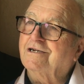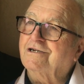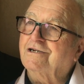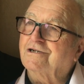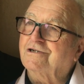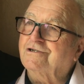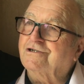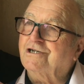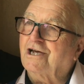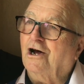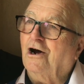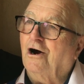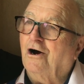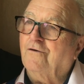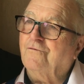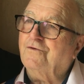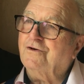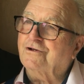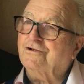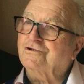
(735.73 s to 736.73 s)
to set
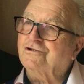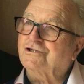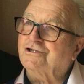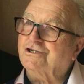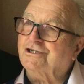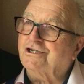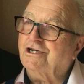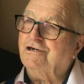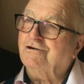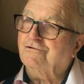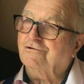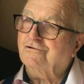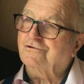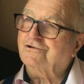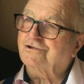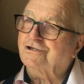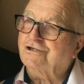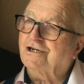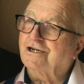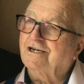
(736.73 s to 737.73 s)
off on the
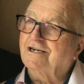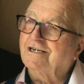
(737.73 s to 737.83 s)
stilts.